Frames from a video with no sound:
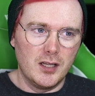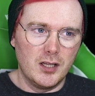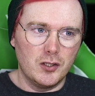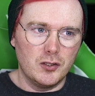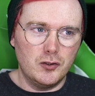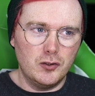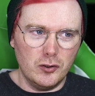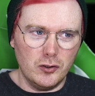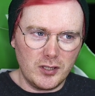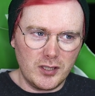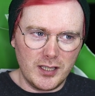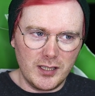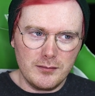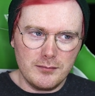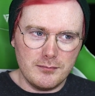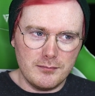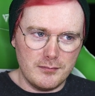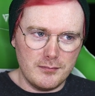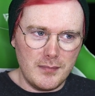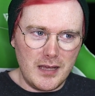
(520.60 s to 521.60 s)
you
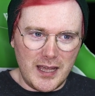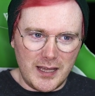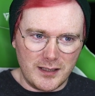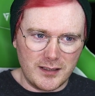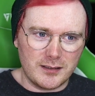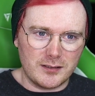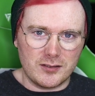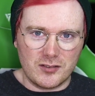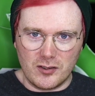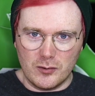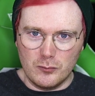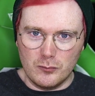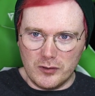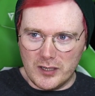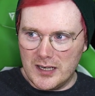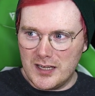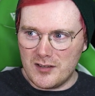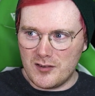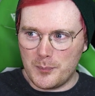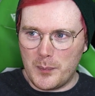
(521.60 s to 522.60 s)
can make some
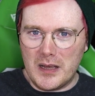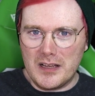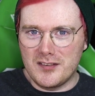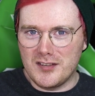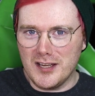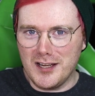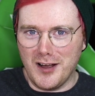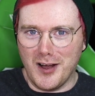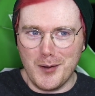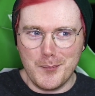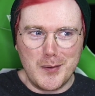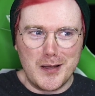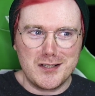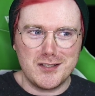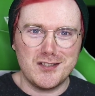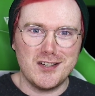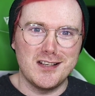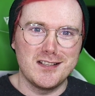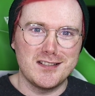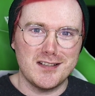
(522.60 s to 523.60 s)
really spicy combat
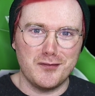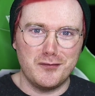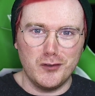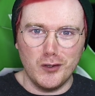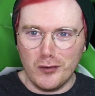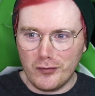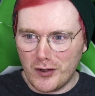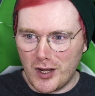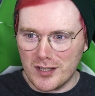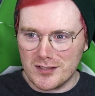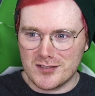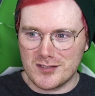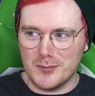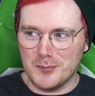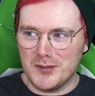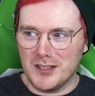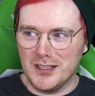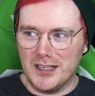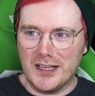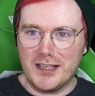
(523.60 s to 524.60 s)
chains. If you've got
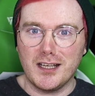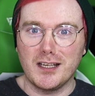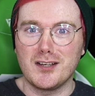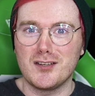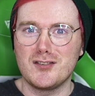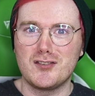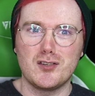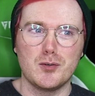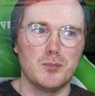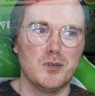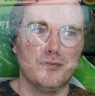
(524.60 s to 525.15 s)
something like a Consuming